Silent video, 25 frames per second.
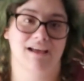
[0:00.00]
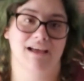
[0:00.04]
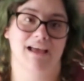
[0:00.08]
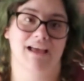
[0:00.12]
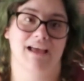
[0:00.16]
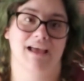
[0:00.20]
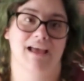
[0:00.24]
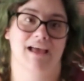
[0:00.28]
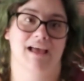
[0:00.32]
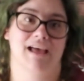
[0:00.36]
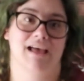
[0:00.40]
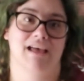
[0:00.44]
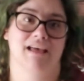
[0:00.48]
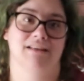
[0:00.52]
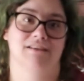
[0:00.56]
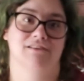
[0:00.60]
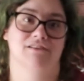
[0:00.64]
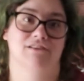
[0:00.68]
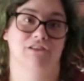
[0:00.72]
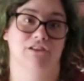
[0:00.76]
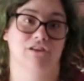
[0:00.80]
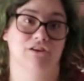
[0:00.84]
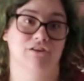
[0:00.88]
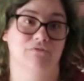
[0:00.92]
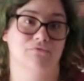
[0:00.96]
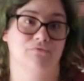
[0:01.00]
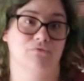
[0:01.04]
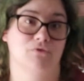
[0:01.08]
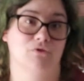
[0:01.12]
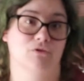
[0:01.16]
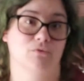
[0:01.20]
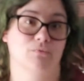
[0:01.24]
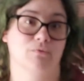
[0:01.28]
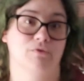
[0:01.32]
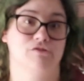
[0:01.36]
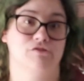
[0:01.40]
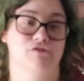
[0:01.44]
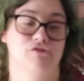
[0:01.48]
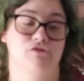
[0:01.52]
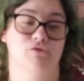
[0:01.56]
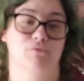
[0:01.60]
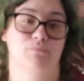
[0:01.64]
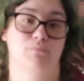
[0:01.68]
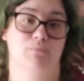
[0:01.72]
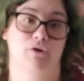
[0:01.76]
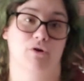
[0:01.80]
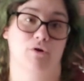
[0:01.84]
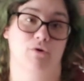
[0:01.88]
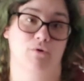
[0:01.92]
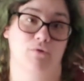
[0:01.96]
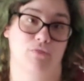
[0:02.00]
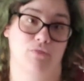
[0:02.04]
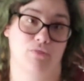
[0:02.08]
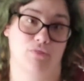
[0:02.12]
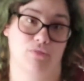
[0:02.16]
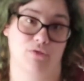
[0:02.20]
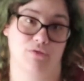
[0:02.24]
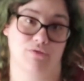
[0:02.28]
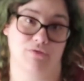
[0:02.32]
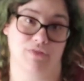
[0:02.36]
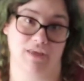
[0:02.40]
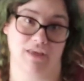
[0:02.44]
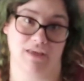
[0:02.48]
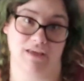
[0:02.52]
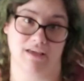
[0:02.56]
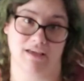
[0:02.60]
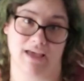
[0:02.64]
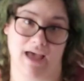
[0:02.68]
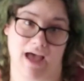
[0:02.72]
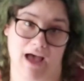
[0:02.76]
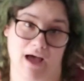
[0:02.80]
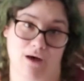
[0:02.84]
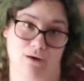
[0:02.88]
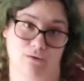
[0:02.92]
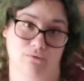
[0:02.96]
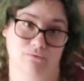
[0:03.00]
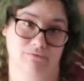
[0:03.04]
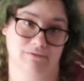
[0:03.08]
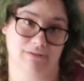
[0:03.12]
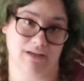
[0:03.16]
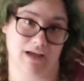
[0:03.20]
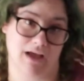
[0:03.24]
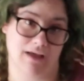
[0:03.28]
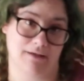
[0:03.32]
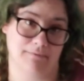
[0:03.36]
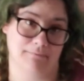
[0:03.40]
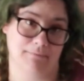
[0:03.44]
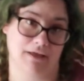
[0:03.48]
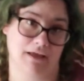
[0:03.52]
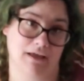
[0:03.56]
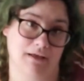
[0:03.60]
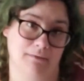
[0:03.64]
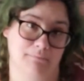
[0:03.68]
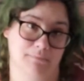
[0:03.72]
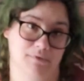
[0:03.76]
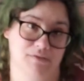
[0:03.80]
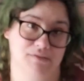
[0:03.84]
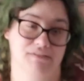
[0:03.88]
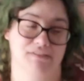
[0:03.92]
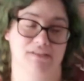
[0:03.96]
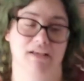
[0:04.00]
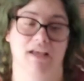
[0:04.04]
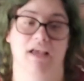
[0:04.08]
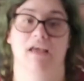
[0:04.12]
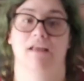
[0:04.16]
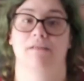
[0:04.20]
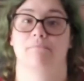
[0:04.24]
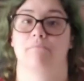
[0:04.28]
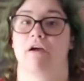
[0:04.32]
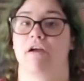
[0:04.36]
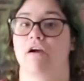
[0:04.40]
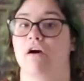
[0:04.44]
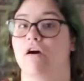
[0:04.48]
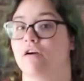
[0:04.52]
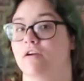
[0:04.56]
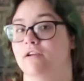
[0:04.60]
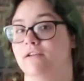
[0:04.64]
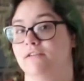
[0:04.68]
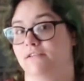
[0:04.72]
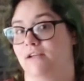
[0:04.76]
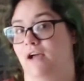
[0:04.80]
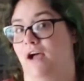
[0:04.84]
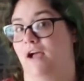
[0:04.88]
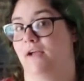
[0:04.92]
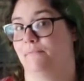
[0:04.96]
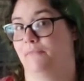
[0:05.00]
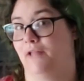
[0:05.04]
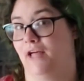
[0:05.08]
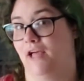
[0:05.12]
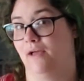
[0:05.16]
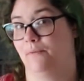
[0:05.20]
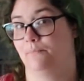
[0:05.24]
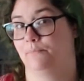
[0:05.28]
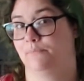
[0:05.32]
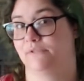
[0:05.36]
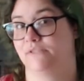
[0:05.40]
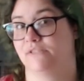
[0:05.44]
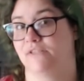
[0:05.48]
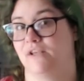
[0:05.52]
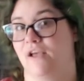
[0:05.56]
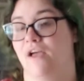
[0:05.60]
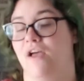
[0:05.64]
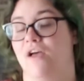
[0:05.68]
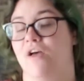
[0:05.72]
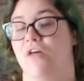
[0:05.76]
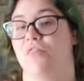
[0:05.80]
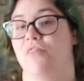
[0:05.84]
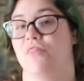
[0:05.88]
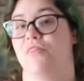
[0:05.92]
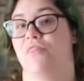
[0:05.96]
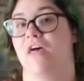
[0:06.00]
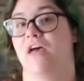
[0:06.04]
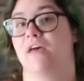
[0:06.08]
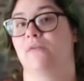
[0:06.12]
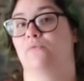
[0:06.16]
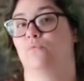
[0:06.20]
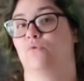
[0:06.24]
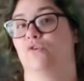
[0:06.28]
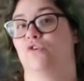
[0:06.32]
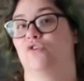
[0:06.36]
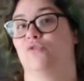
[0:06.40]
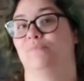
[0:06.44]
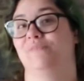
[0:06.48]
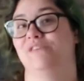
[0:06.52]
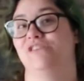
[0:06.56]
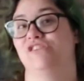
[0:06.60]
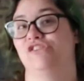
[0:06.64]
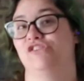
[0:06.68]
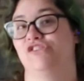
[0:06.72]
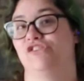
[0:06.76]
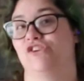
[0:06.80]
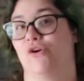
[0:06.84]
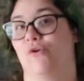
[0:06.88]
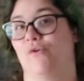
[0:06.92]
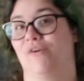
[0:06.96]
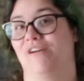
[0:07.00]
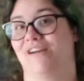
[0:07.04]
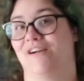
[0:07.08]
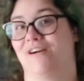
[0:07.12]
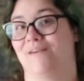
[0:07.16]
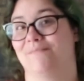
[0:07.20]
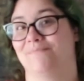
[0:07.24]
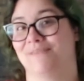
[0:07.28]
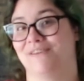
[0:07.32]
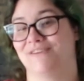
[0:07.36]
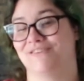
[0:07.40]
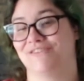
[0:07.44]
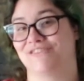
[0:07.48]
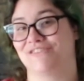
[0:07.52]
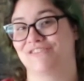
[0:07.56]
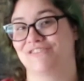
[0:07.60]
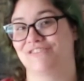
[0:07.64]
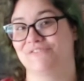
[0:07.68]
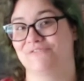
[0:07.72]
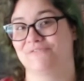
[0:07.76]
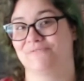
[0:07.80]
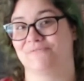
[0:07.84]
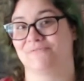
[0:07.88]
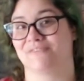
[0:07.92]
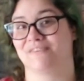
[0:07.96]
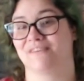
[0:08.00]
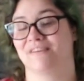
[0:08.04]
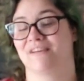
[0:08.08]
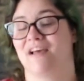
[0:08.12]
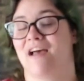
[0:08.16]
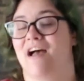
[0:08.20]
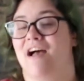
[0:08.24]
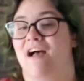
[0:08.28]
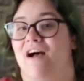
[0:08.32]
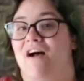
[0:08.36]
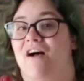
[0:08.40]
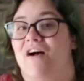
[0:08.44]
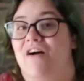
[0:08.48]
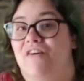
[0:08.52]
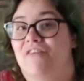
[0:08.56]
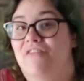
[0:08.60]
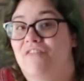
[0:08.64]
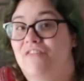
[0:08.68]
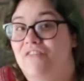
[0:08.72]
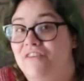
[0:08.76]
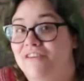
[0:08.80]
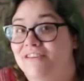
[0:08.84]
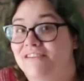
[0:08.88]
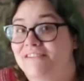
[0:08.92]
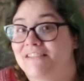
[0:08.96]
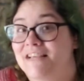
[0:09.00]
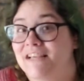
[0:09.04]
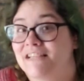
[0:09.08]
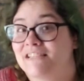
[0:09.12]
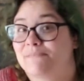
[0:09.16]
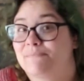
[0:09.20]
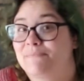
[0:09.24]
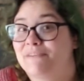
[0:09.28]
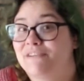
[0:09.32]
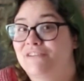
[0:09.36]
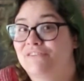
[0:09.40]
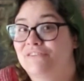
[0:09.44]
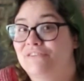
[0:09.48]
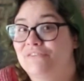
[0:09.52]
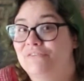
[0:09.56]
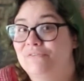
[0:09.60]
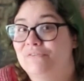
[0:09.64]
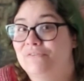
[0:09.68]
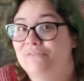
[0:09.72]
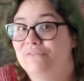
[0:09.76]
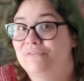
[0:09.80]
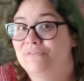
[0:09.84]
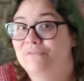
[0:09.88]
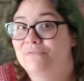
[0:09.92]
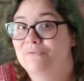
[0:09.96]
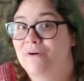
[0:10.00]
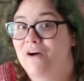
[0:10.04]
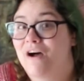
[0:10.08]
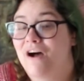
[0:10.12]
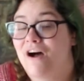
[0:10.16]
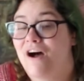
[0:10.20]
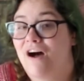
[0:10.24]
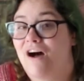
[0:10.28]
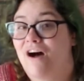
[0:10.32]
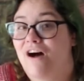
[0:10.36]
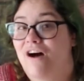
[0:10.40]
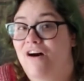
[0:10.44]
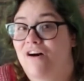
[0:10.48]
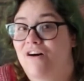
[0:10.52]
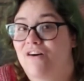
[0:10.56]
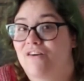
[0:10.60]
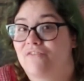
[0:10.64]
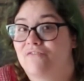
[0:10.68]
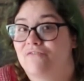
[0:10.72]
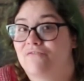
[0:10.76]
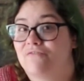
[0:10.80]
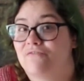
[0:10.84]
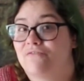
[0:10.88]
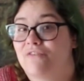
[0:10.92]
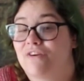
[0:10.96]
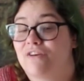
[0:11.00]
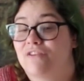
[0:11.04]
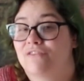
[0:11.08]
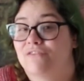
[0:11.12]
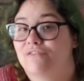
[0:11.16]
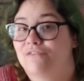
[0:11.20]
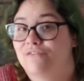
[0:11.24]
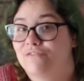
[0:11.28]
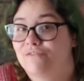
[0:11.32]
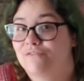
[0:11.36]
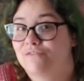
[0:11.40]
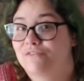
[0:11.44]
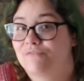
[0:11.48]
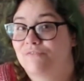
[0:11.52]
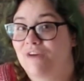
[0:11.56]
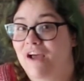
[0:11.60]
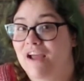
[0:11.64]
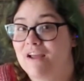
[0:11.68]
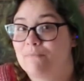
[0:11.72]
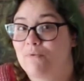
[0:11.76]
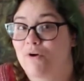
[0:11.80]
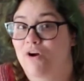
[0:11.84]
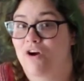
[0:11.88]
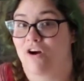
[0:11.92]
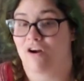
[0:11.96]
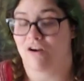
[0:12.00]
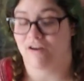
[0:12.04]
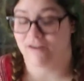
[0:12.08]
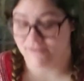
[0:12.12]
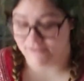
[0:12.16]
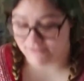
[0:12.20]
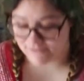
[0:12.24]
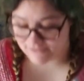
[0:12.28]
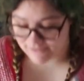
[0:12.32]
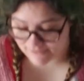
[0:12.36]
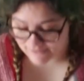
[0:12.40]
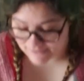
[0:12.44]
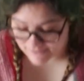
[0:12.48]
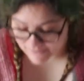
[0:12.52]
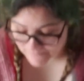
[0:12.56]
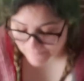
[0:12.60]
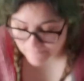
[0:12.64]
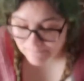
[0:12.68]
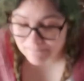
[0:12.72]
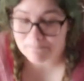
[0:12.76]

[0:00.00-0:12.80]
and look forward to both the cowl time-lapse and my art time-lapse that will be showing up here soon. This has been Lulu of Lulu's Fiber Arts,